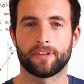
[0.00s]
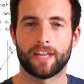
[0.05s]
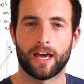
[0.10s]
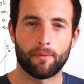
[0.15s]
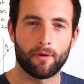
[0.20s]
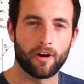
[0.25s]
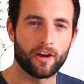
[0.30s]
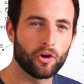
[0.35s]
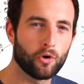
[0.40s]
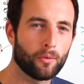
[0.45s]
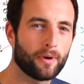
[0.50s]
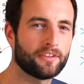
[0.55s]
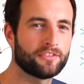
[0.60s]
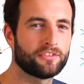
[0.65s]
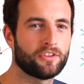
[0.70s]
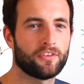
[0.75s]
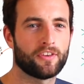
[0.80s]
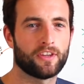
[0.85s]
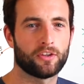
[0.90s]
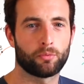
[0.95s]
Now, I always
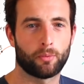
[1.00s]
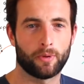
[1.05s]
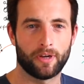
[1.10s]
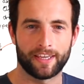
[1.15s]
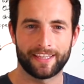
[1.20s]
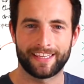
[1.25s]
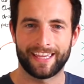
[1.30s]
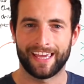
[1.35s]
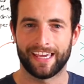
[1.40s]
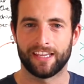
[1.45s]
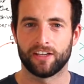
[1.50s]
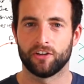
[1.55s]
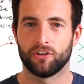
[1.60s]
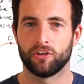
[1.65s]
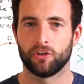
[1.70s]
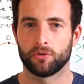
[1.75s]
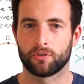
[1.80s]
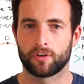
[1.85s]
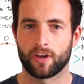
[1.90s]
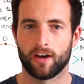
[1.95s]
do this when I get in a
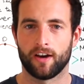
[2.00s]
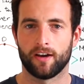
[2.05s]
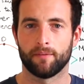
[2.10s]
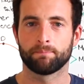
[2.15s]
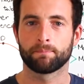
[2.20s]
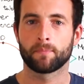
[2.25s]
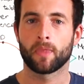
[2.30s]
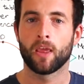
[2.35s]
new car.